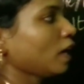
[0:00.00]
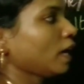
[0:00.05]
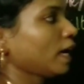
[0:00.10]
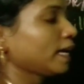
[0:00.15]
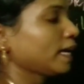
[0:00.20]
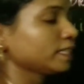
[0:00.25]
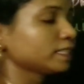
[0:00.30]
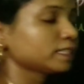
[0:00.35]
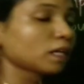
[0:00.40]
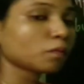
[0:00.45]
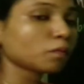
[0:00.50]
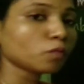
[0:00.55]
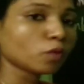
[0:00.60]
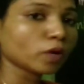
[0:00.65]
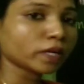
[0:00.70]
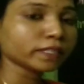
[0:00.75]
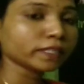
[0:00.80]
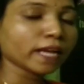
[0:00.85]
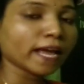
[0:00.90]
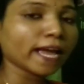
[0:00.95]
and
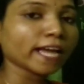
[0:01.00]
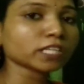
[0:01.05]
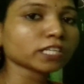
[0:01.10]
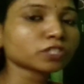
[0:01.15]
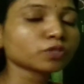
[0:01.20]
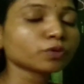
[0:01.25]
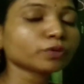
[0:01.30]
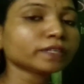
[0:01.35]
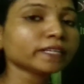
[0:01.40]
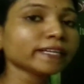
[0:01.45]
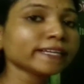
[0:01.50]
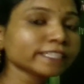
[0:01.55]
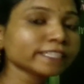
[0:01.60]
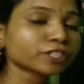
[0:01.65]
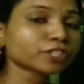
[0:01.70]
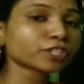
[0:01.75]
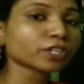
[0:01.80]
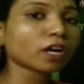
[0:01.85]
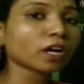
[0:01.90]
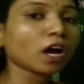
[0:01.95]
someone has to
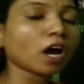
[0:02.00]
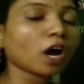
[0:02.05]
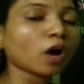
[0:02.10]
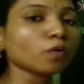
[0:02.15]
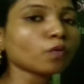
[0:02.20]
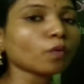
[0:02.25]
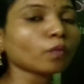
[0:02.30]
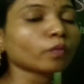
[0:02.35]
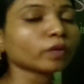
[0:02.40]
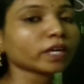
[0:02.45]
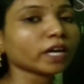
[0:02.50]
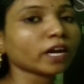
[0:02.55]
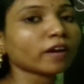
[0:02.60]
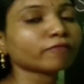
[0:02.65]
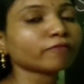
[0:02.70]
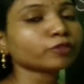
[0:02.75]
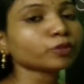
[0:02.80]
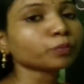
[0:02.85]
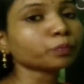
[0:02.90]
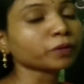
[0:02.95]
teach how we
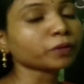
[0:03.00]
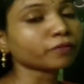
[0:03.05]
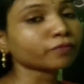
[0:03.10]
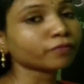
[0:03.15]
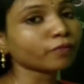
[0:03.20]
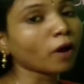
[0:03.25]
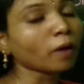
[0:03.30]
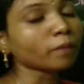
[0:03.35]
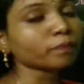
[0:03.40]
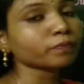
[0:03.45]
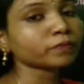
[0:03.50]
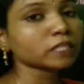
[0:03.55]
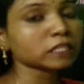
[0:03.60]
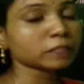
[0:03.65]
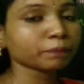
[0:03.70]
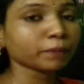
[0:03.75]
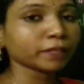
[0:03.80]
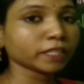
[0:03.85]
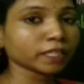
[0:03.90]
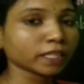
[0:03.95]
have to perform
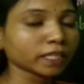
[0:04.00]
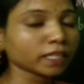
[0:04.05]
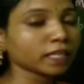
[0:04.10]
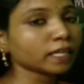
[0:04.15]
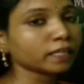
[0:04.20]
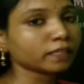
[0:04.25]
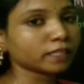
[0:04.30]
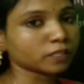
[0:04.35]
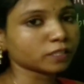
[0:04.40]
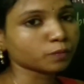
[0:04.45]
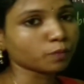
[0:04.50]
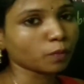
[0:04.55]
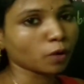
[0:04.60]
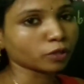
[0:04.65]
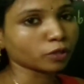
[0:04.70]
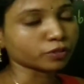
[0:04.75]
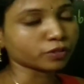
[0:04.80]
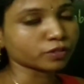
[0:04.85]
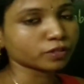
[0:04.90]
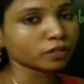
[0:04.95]
this particular
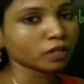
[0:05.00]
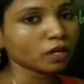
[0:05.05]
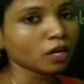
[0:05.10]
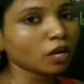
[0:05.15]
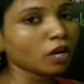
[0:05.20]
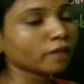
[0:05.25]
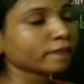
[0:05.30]
response.